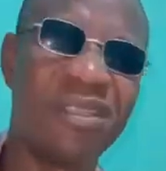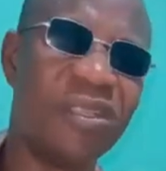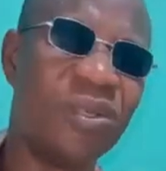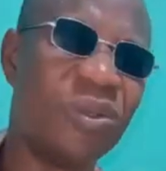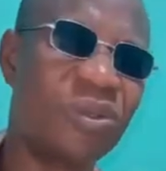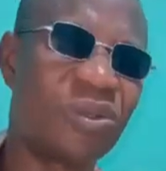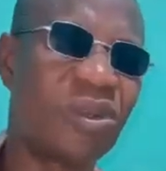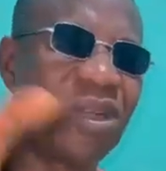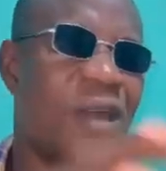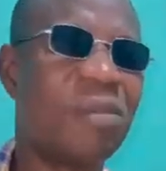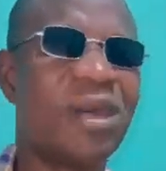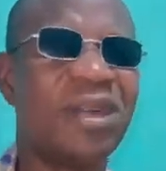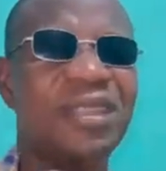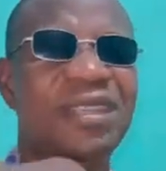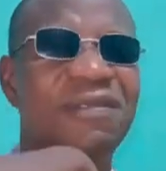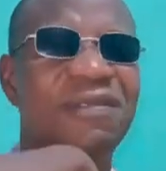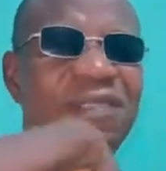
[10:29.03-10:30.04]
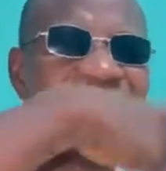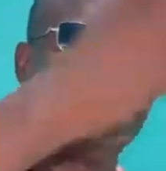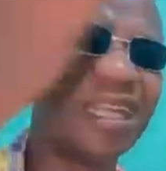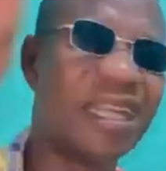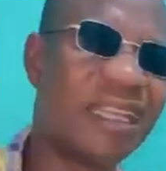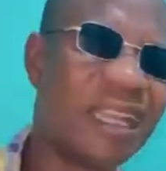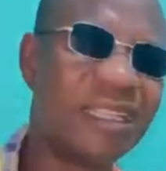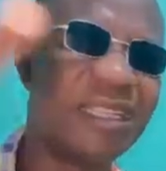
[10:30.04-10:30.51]
will talk about the
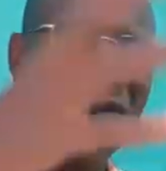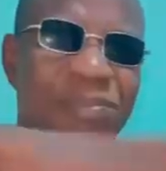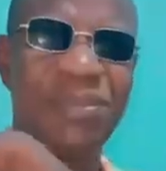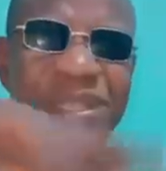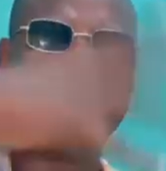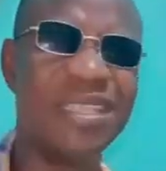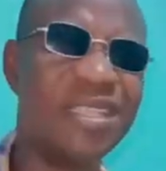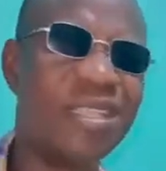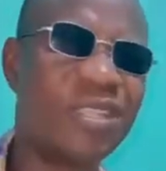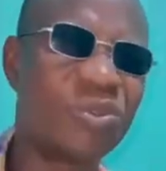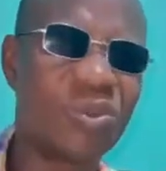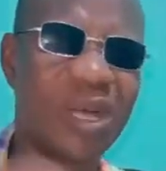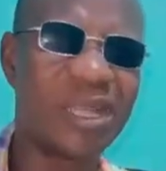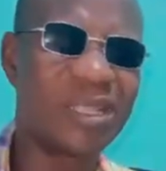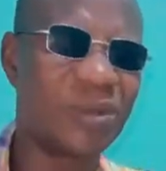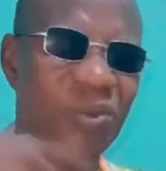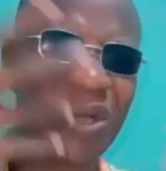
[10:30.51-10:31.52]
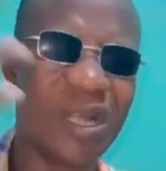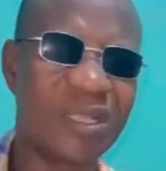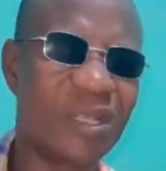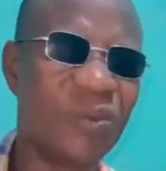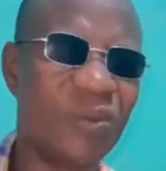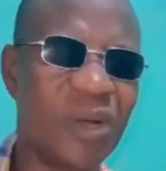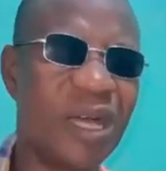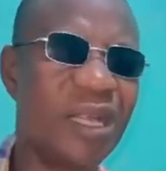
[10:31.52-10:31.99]
vagina, the penis, what and what
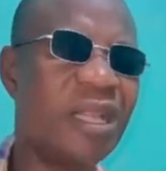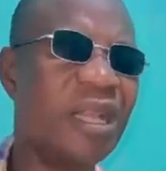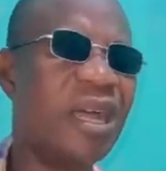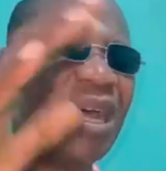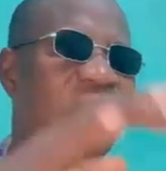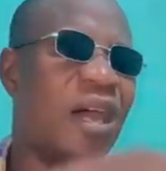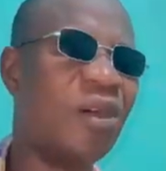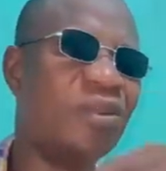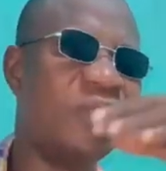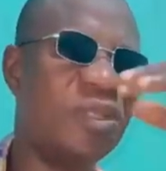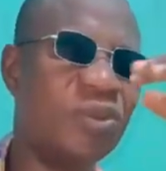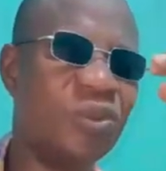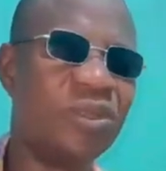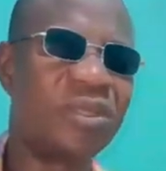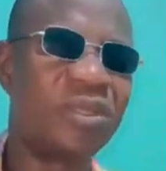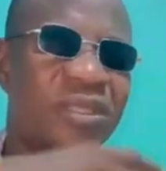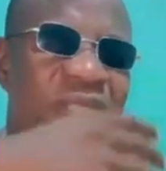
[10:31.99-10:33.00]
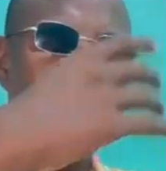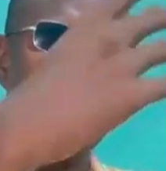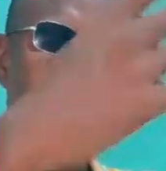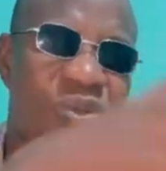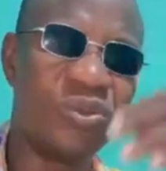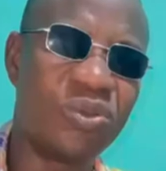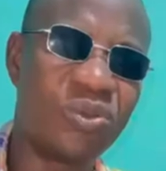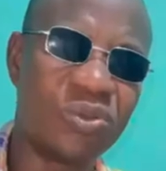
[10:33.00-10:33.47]
and what, how they will
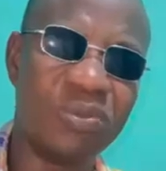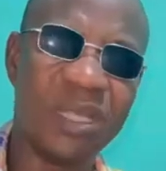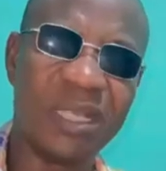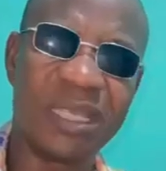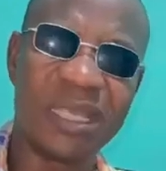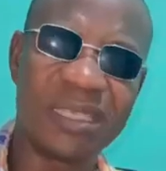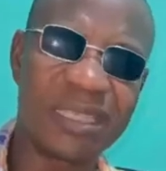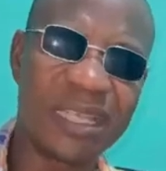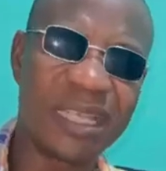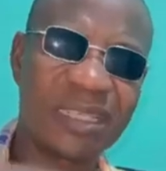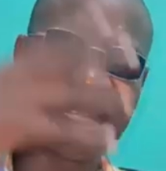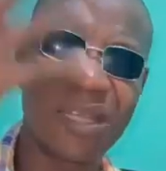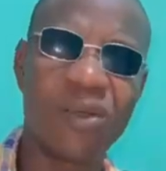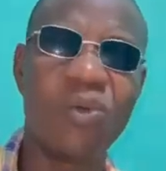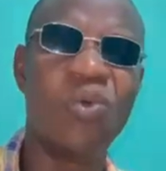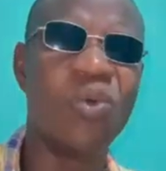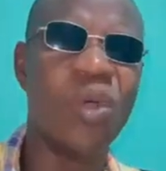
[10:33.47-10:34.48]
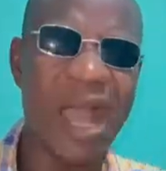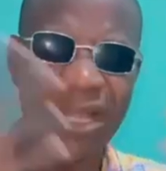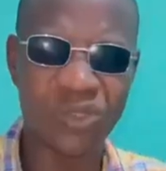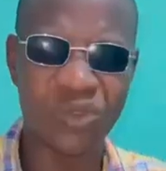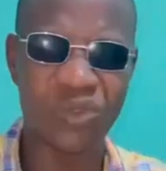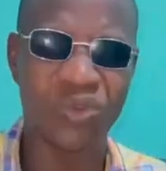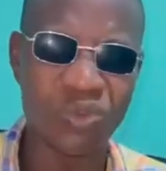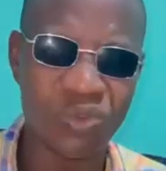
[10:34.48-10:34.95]
teach you to make a sense. Who
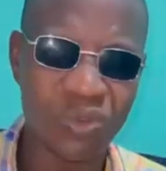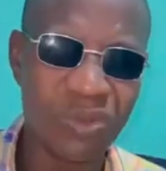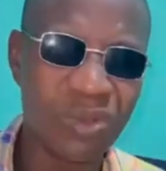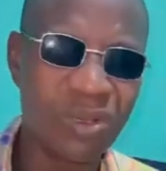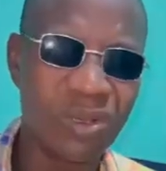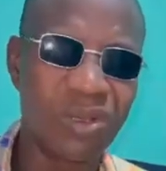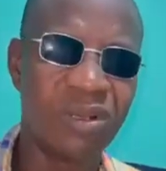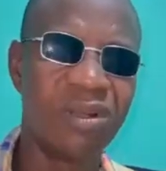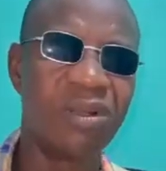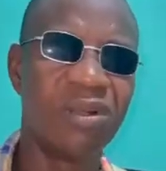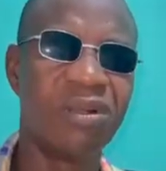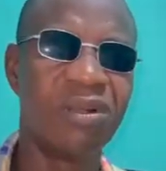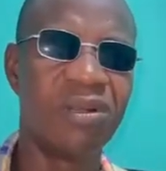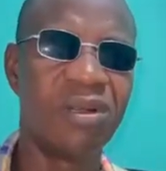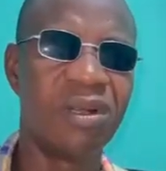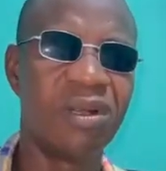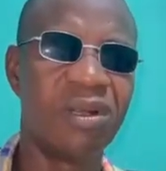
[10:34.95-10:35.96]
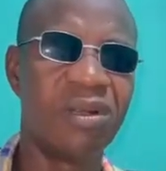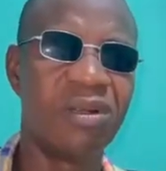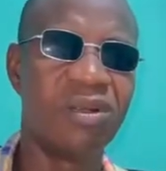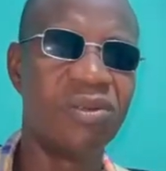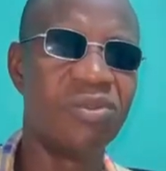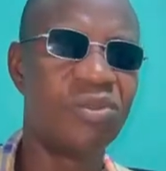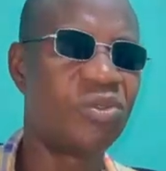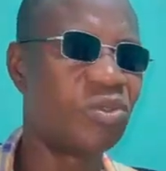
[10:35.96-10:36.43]
asks you?
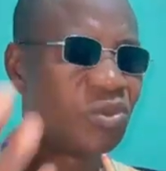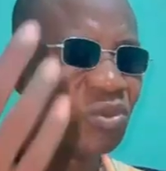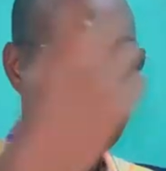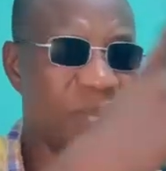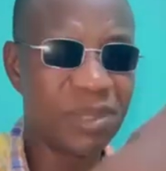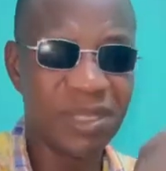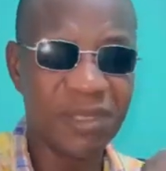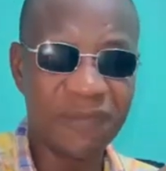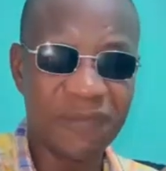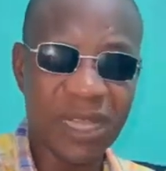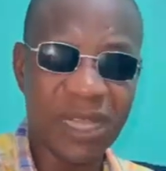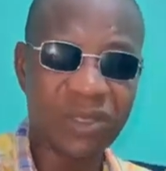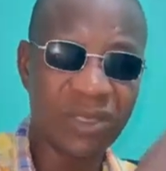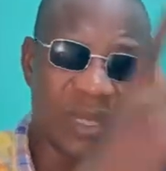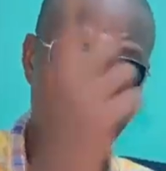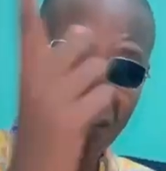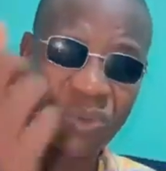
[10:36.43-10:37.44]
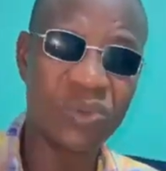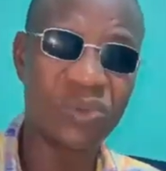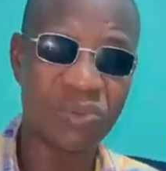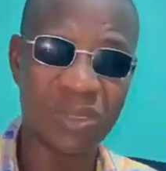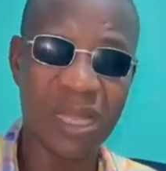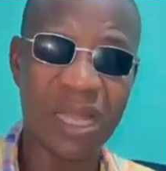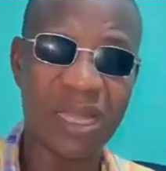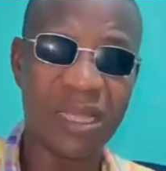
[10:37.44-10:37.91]
Do you believe that you are going to
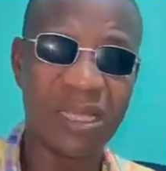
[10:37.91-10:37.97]
die?